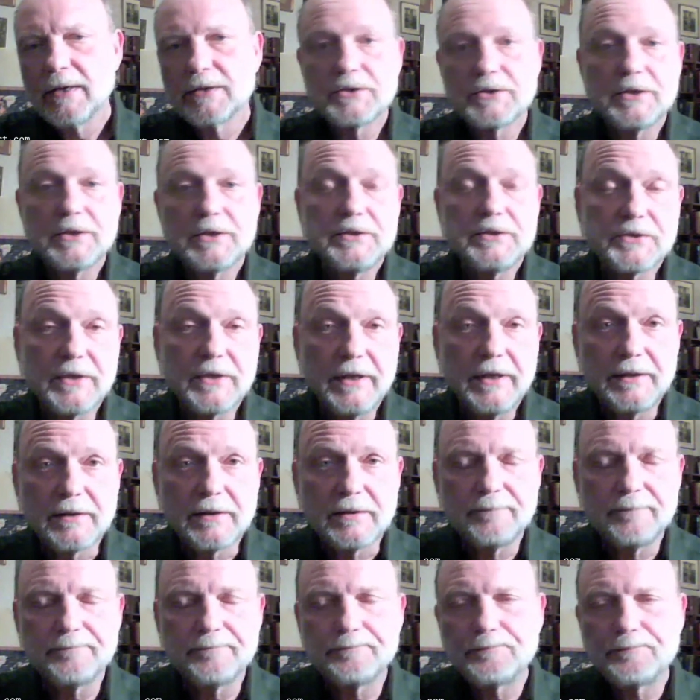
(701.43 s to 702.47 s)
She
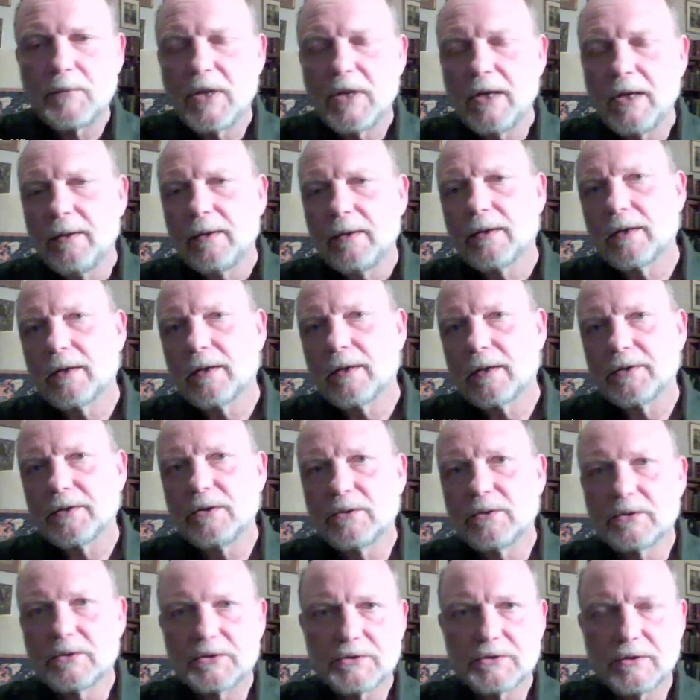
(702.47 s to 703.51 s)
cited
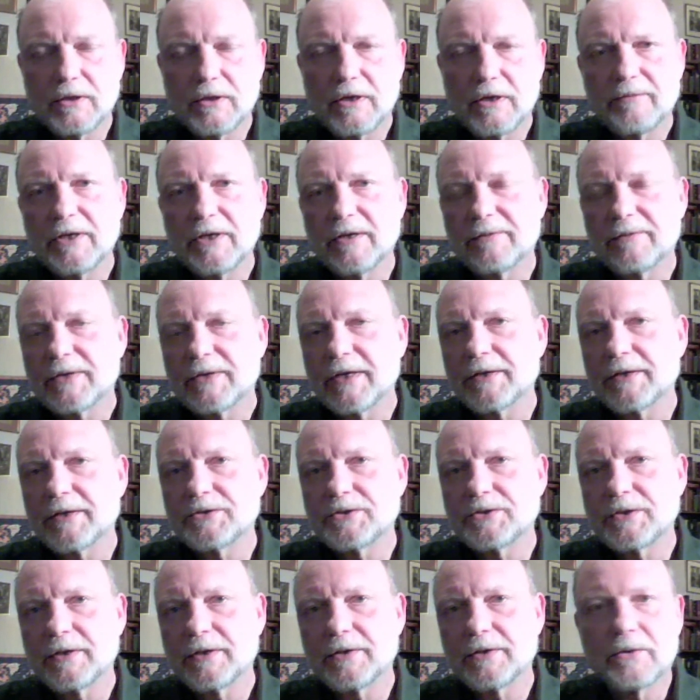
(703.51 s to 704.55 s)
Yugoslavia,
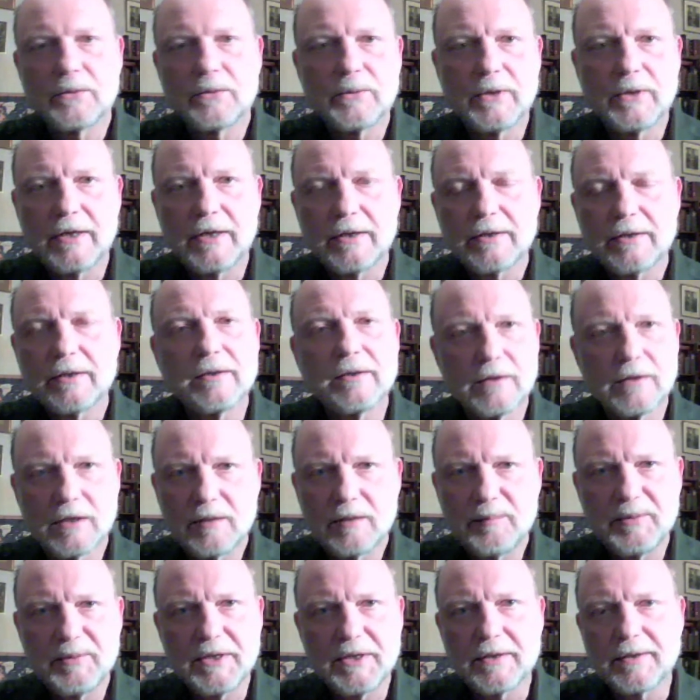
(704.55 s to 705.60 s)
Afghanistan, Iraq, and
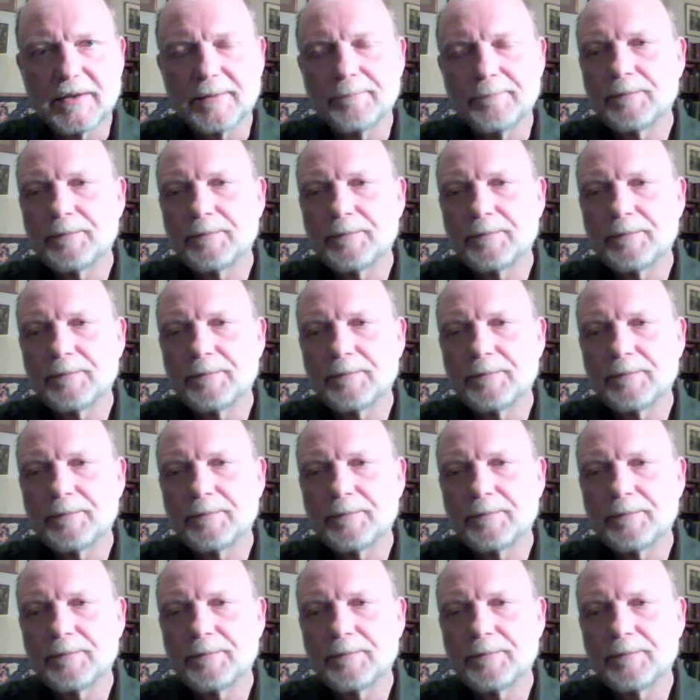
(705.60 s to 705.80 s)
Libya,